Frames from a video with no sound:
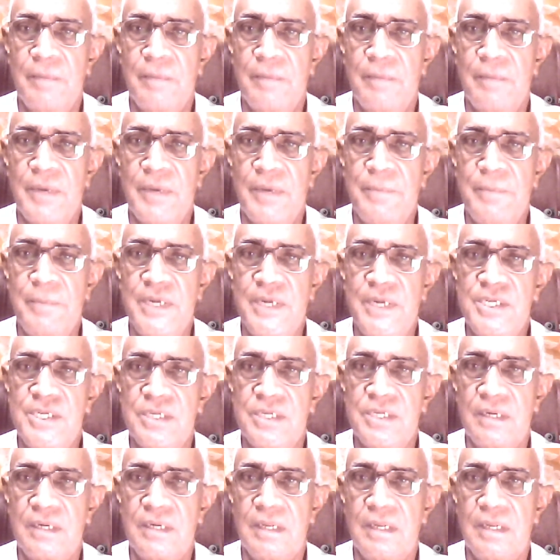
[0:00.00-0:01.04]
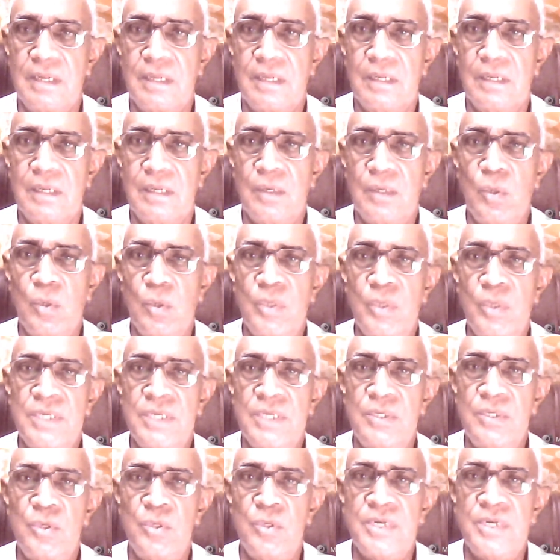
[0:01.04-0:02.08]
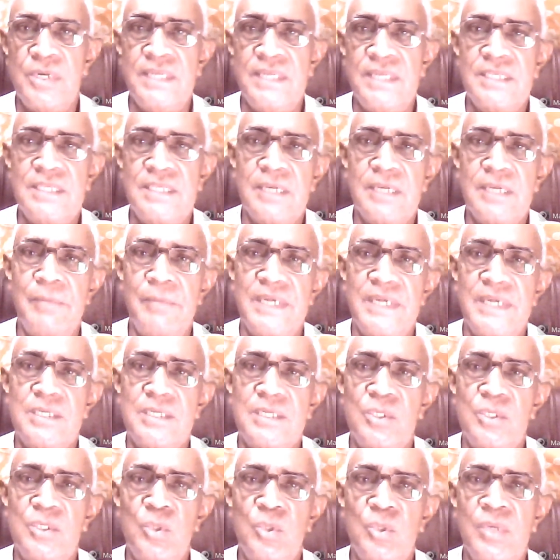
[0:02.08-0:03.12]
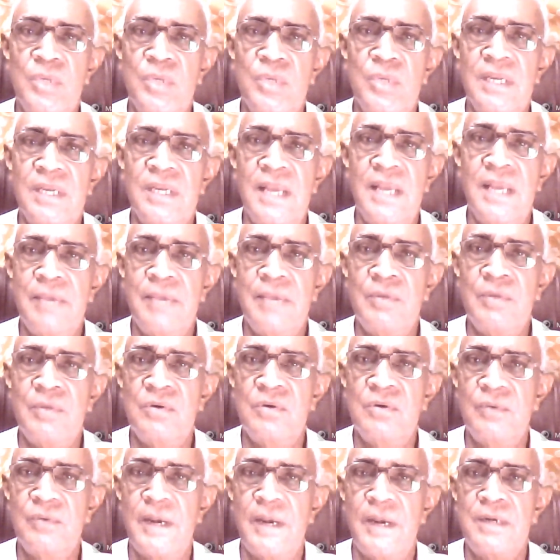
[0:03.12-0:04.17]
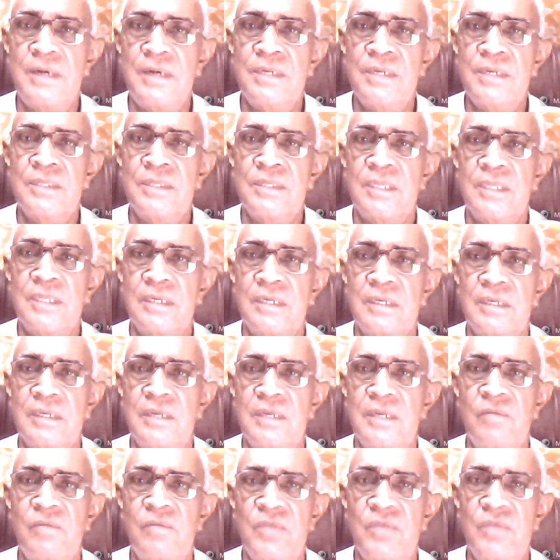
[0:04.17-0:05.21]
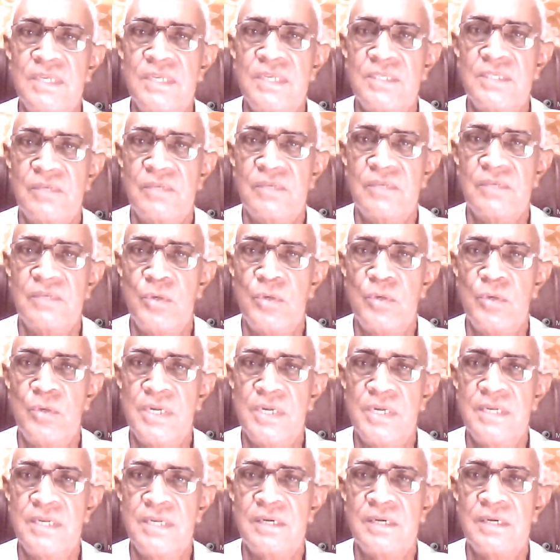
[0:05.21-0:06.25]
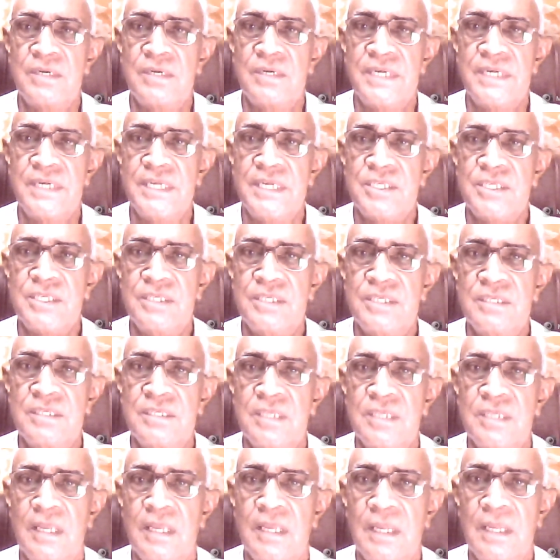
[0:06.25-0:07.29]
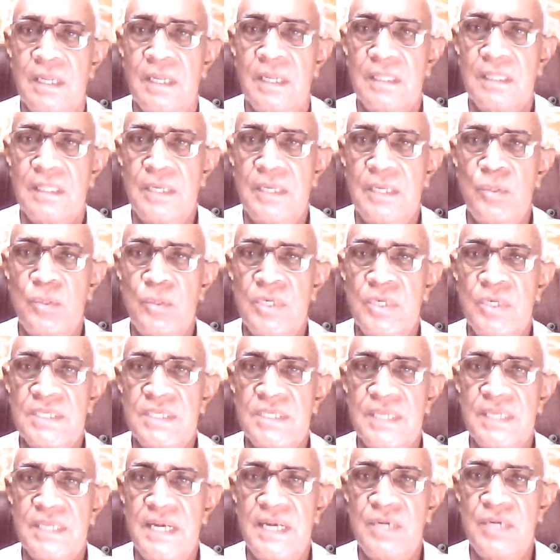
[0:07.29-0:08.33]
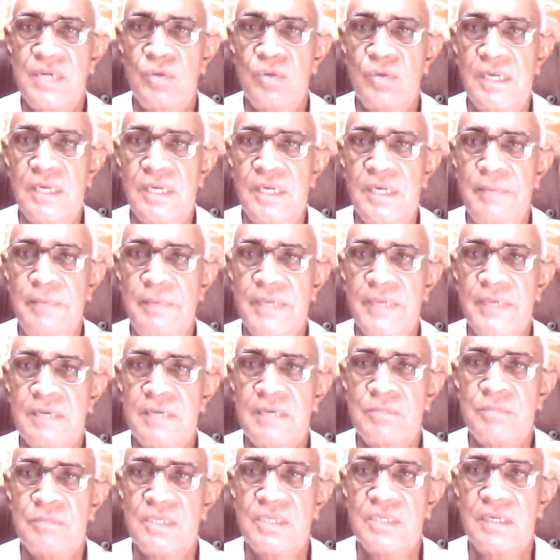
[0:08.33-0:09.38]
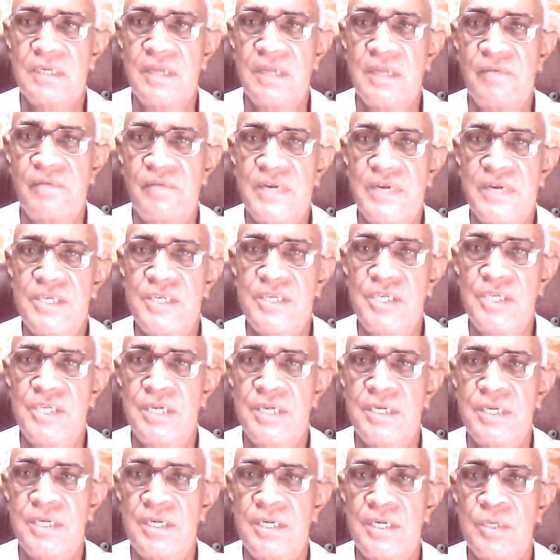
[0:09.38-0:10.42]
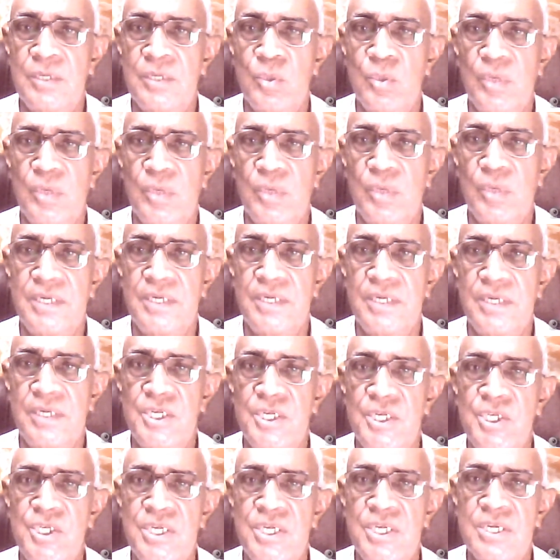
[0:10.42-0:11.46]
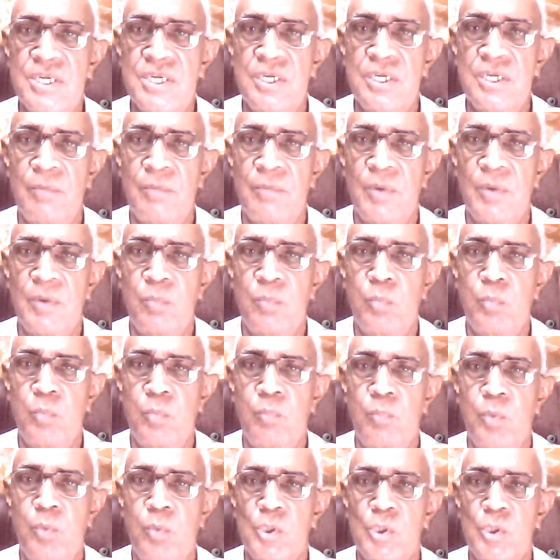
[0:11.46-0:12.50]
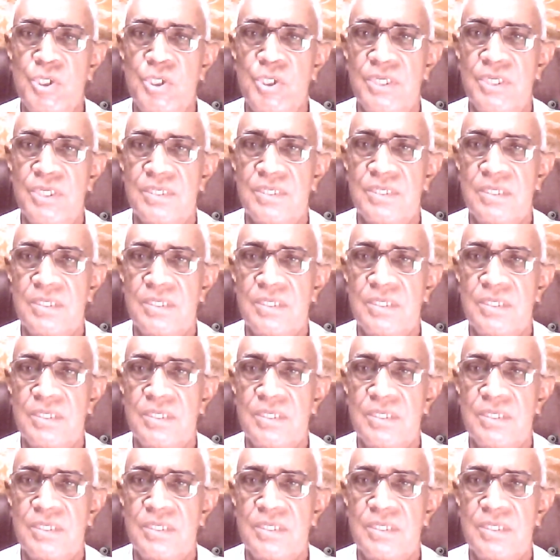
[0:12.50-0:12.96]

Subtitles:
preparation. Lower uterine segment. During labor, under the influence of uterine contractions, the uterus gradually becomes differentiated into a distinct portions.